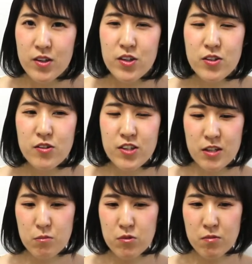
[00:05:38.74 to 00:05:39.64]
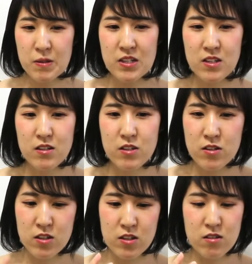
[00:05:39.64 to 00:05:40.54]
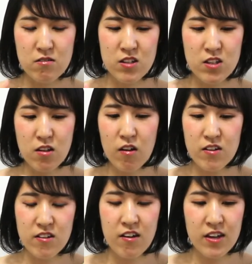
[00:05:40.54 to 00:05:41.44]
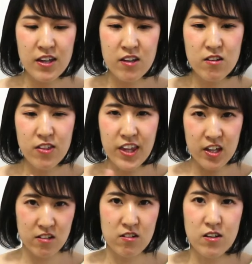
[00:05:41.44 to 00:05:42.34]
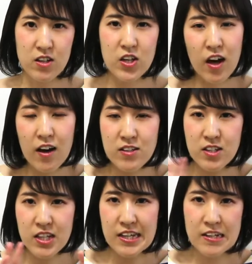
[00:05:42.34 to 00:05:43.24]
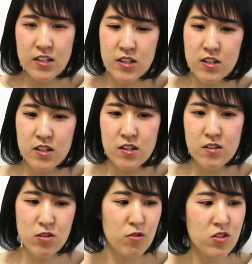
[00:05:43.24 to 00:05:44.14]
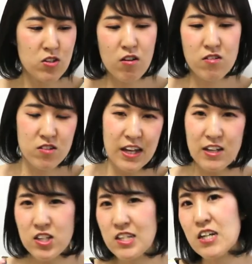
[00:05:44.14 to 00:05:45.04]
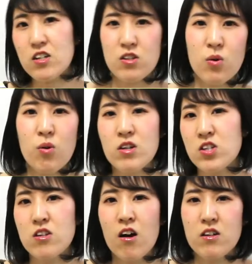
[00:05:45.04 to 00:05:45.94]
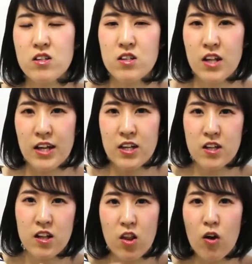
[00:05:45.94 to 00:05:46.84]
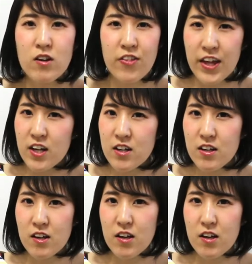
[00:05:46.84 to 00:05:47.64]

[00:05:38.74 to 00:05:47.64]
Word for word: You know that movies, it's, it's not a thing. You can't see it. So it's not like sticked or it's not like long thing